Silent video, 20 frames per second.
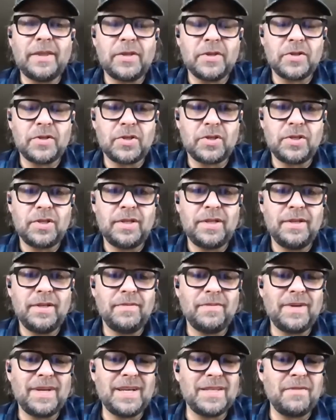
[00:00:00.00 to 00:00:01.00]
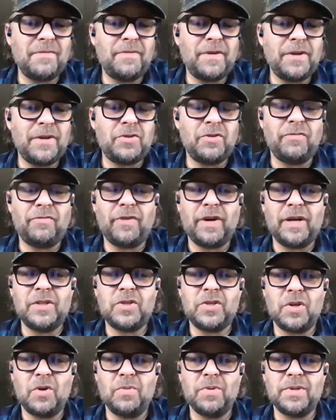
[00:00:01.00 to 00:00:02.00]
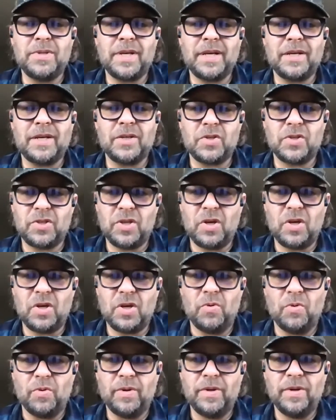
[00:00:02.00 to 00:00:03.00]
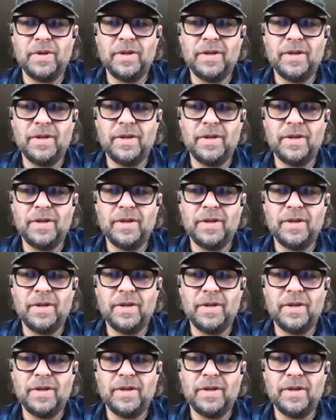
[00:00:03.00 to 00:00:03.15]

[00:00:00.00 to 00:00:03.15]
because a vitrified stone is like a stone.